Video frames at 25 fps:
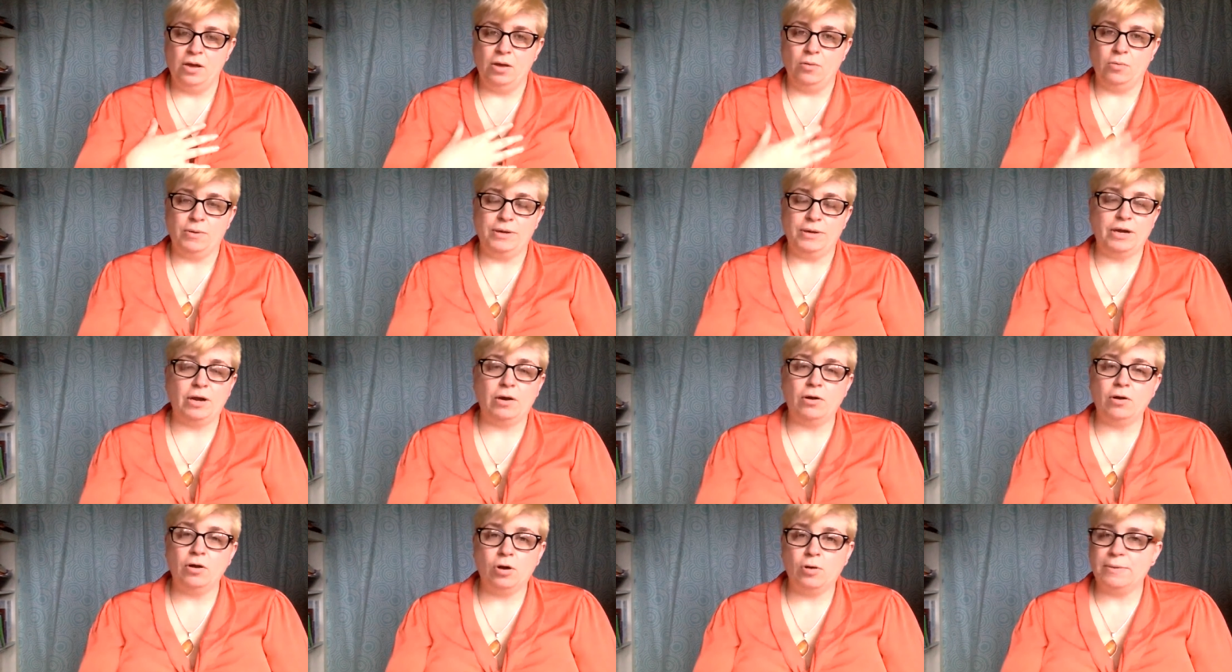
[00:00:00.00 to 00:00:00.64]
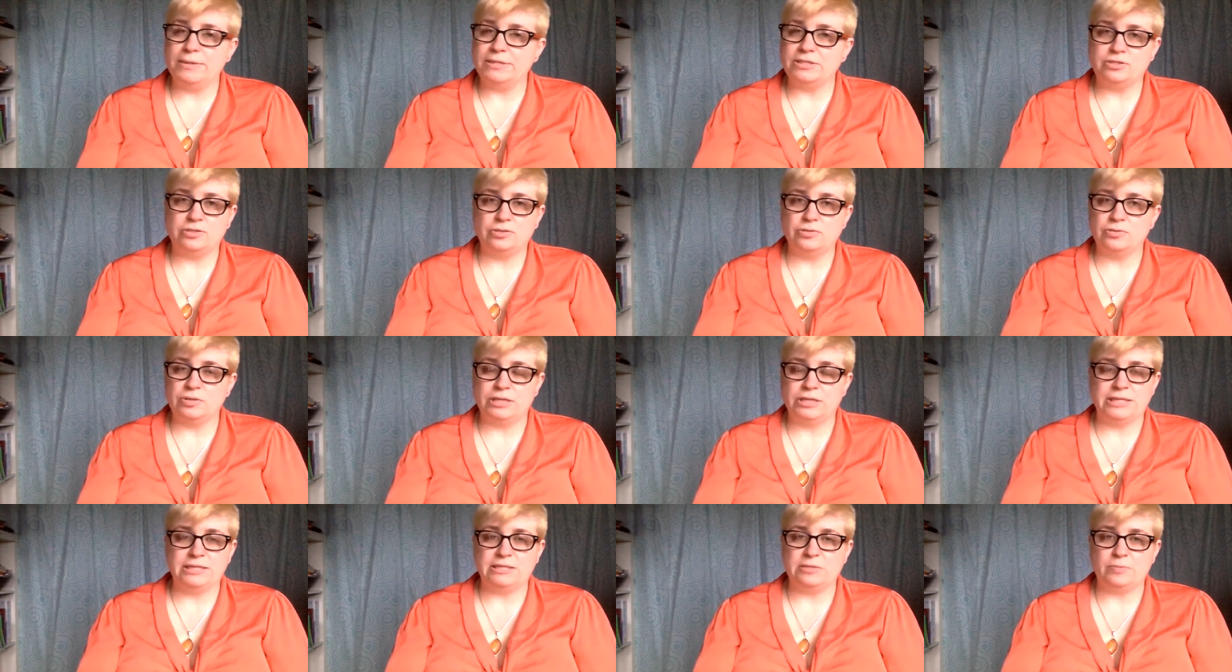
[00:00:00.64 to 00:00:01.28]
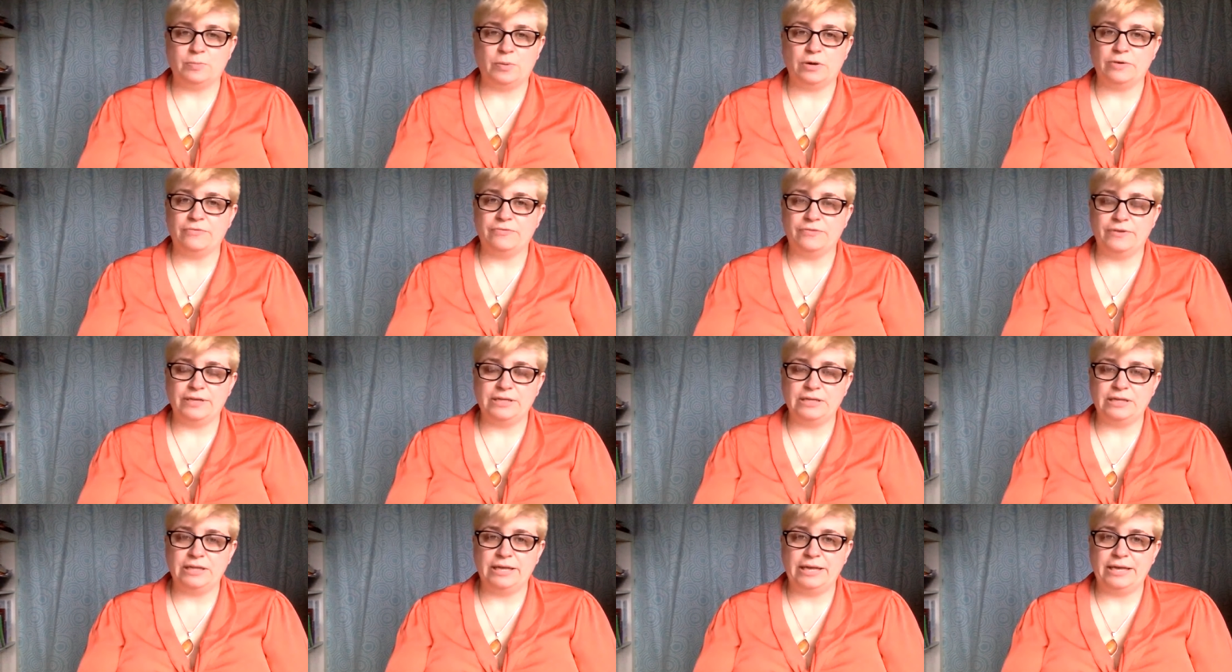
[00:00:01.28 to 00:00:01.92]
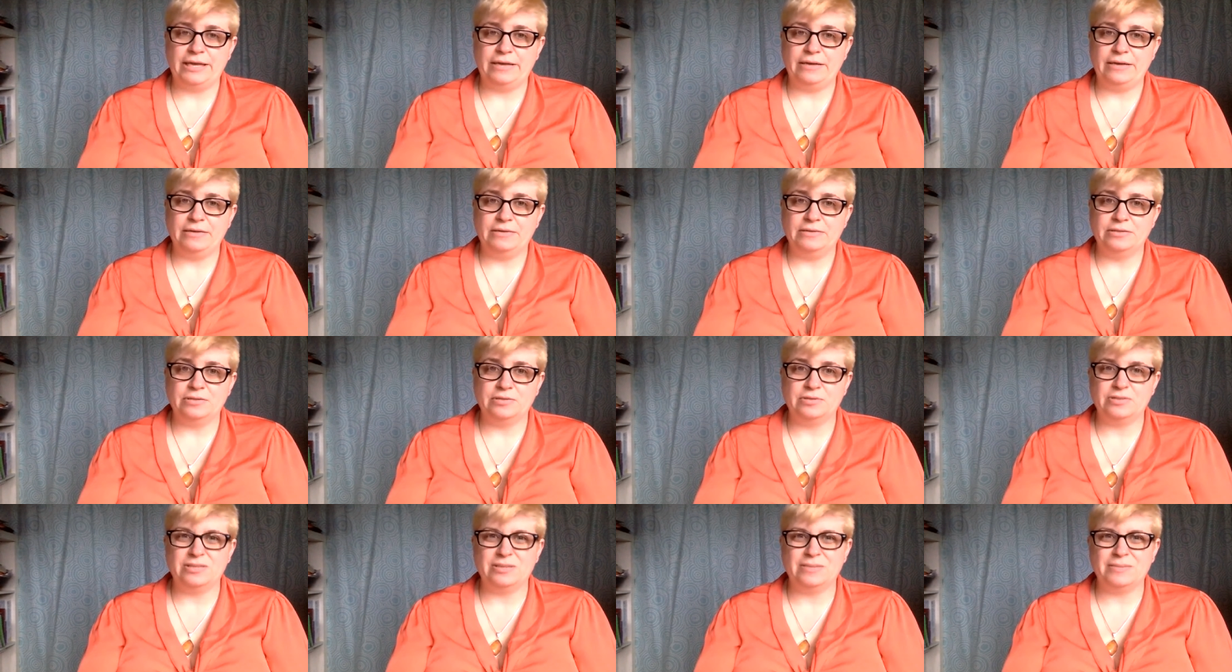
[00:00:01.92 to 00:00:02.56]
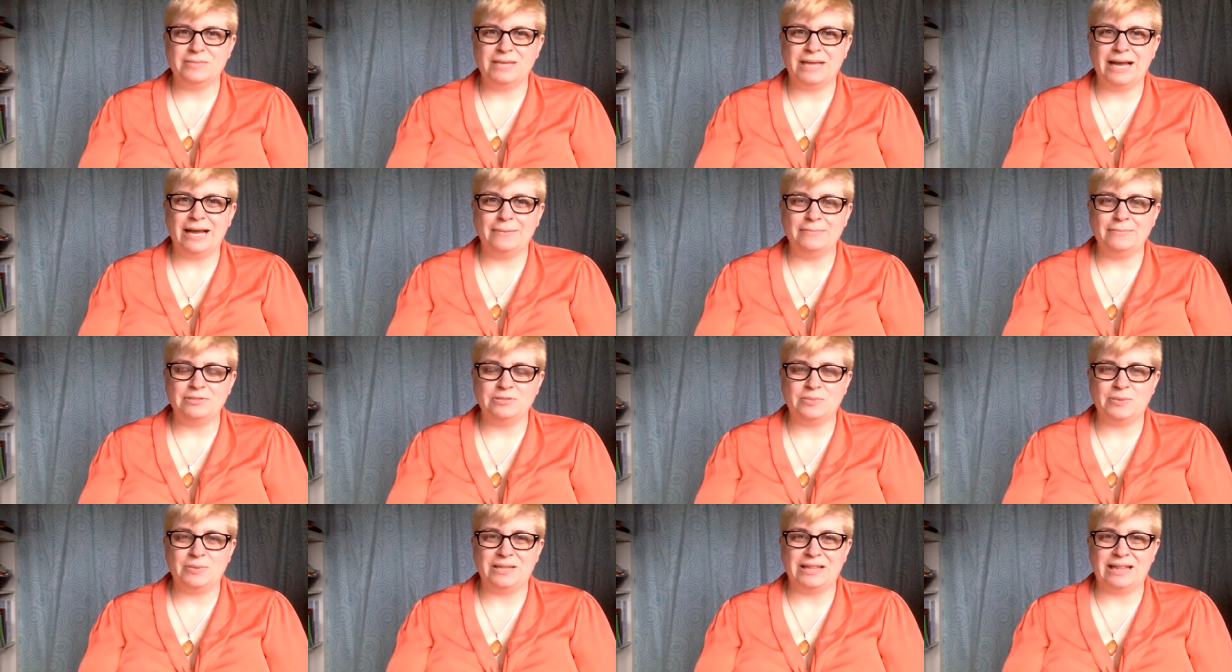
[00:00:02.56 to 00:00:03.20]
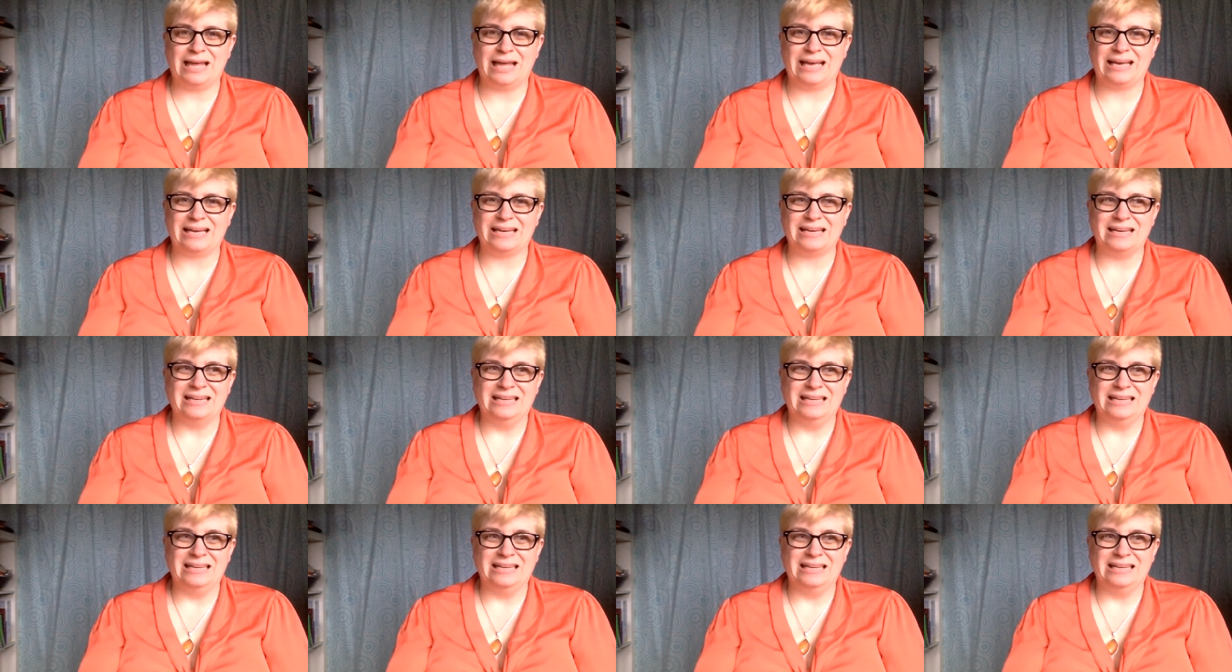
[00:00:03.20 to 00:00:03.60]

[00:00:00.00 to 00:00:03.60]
We don't always do things perfectly. So sometimes we like,